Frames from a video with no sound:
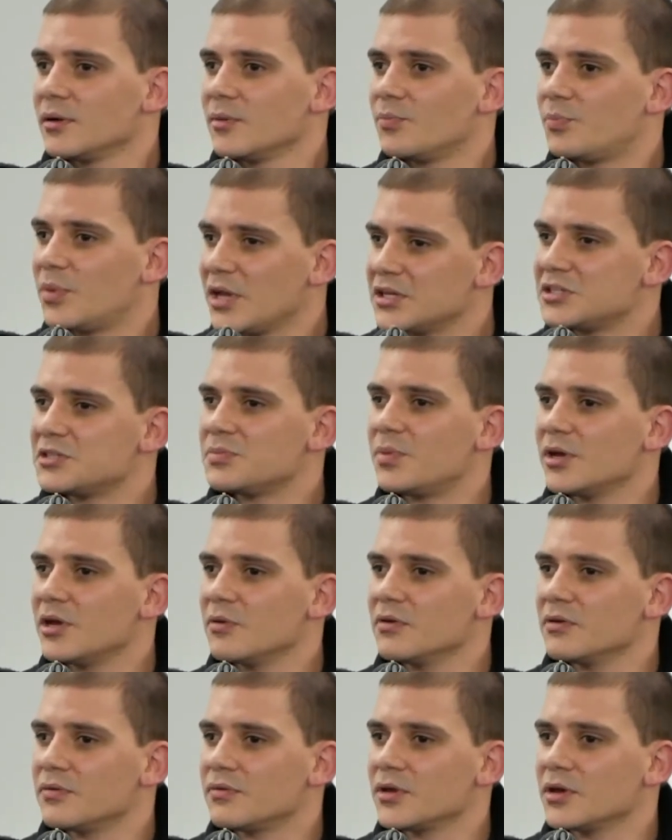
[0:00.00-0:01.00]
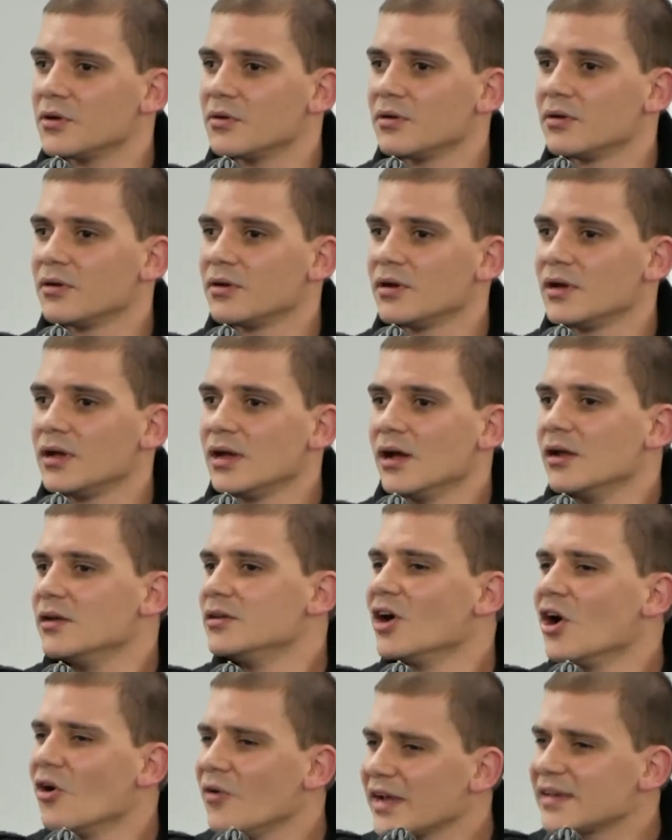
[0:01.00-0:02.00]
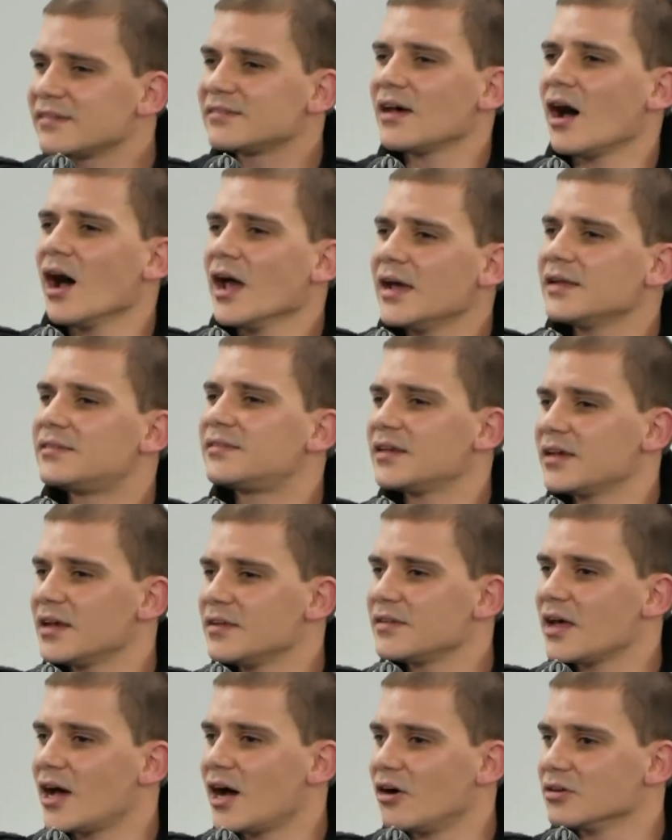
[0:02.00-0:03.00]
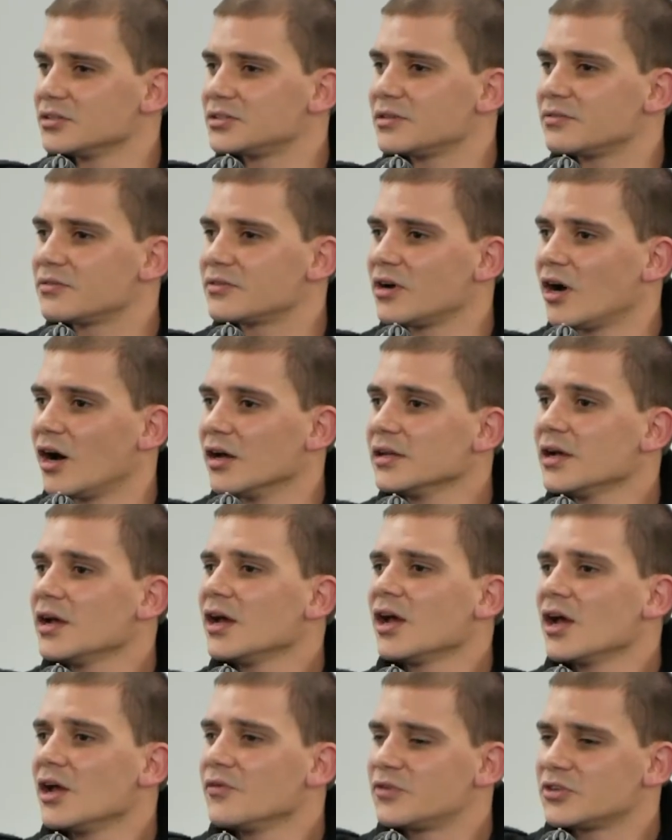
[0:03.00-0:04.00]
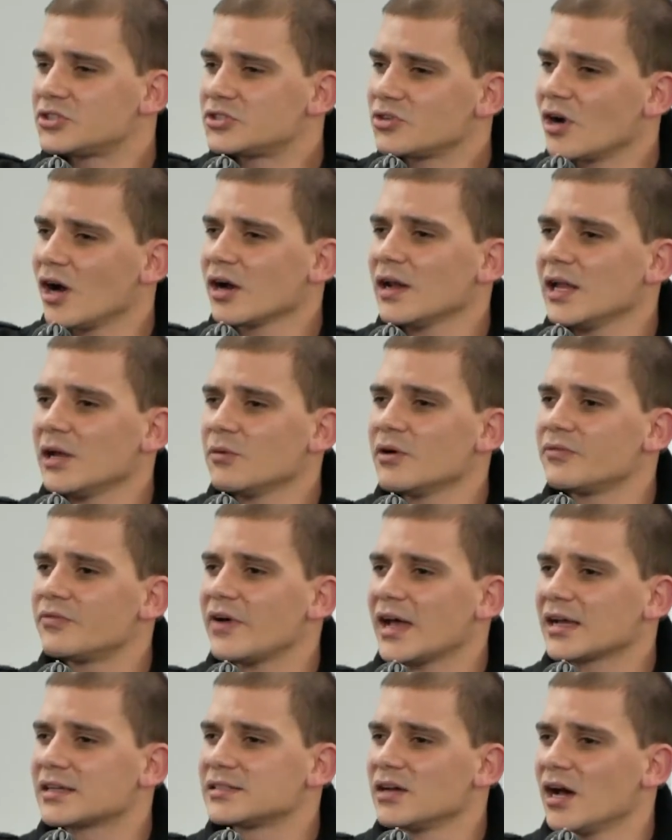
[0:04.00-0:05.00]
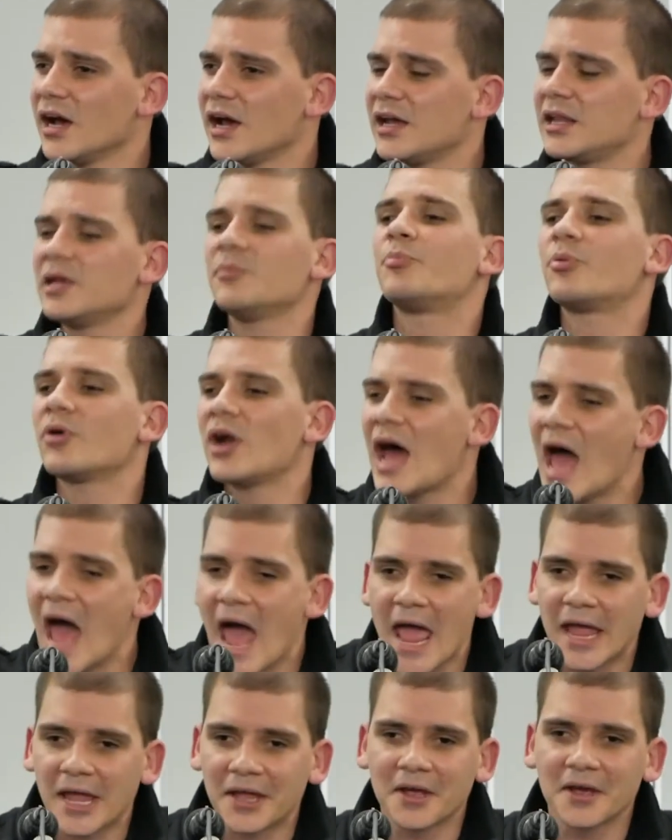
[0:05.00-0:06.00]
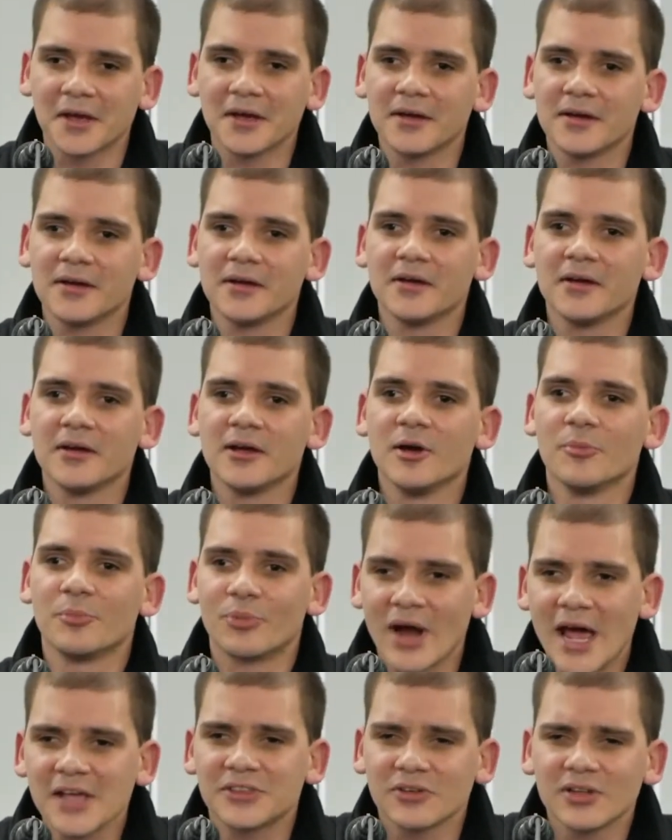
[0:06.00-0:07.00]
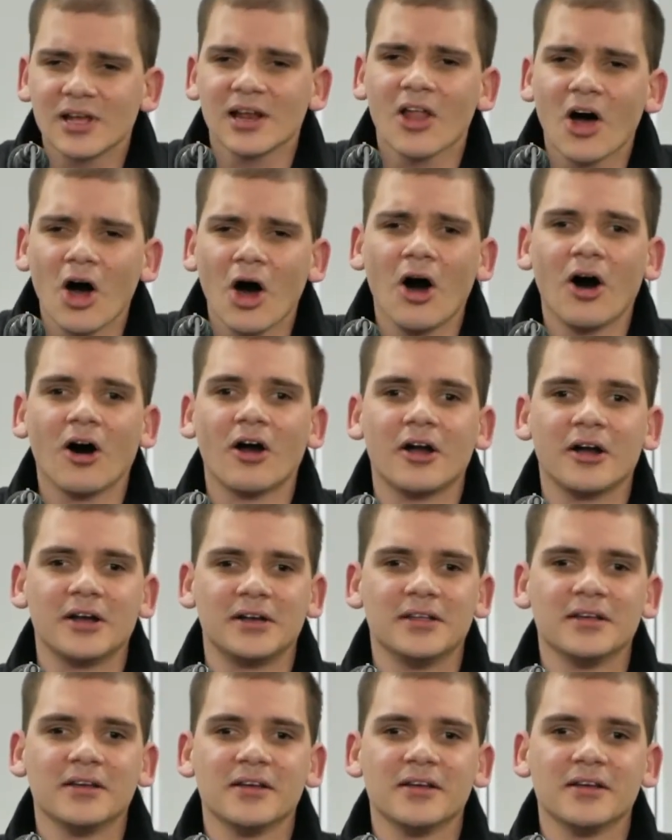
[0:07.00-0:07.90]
Peace be with you. No anxiety in the house of God. If you're struggling with anxiety, pray. Pray to the Lord.